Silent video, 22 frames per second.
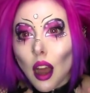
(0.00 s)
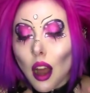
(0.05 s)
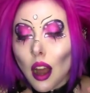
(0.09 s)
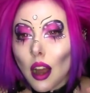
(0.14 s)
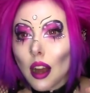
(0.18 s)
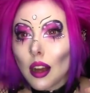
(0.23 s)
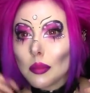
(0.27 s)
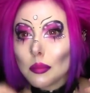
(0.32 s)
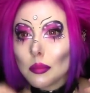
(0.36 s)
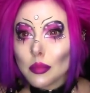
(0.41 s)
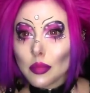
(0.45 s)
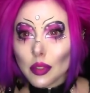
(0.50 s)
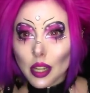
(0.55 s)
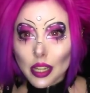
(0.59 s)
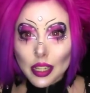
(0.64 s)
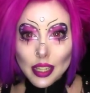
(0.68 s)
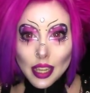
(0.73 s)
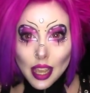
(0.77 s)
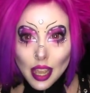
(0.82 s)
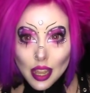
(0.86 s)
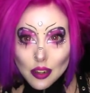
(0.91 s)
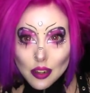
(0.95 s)

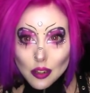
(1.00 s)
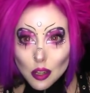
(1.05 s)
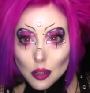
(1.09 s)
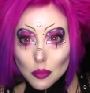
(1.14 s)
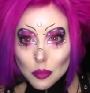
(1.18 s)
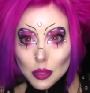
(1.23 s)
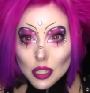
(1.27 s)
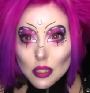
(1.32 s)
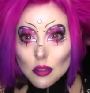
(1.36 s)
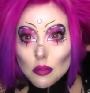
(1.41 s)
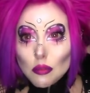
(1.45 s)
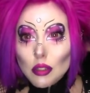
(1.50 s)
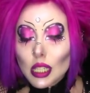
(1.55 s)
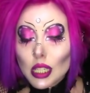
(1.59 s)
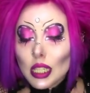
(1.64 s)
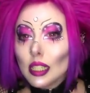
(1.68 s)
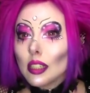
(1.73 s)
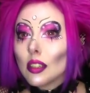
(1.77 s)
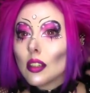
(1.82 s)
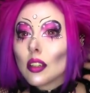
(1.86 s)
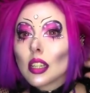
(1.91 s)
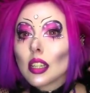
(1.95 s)
Again, nobody's
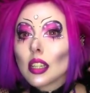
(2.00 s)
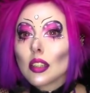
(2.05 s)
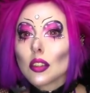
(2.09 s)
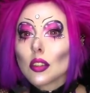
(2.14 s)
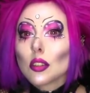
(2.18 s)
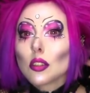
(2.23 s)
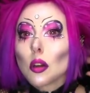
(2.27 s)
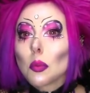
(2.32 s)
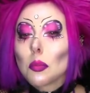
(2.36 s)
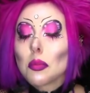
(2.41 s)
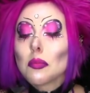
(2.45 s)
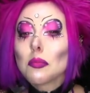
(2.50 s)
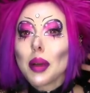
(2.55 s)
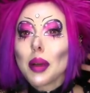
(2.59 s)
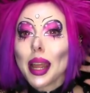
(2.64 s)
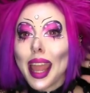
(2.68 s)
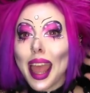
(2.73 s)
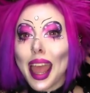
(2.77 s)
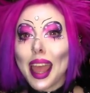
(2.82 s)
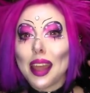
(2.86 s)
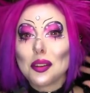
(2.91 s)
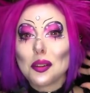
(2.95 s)
really looking at the top of my
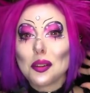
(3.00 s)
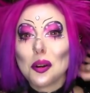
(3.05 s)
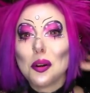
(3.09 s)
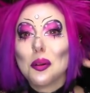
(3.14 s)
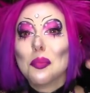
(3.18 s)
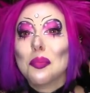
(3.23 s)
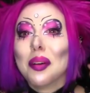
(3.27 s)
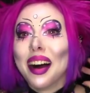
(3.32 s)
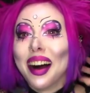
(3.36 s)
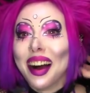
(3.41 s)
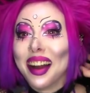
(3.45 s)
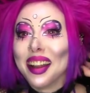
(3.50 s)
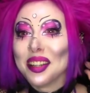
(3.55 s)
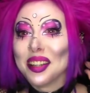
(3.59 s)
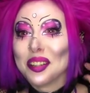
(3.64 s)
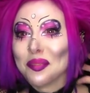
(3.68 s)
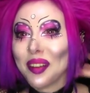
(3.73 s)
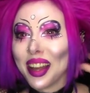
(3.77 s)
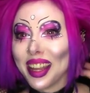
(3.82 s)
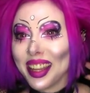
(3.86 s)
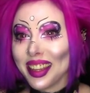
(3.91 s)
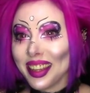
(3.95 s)
head or
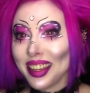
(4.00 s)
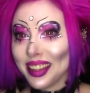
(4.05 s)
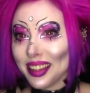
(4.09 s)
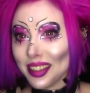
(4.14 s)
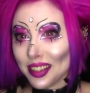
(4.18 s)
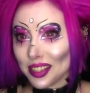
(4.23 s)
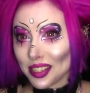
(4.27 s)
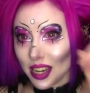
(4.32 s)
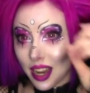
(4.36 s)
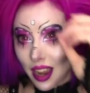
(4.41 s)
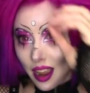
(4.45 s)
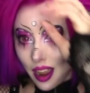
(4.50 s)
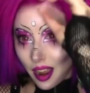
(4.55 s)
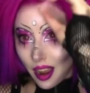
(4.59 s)
behind my ears.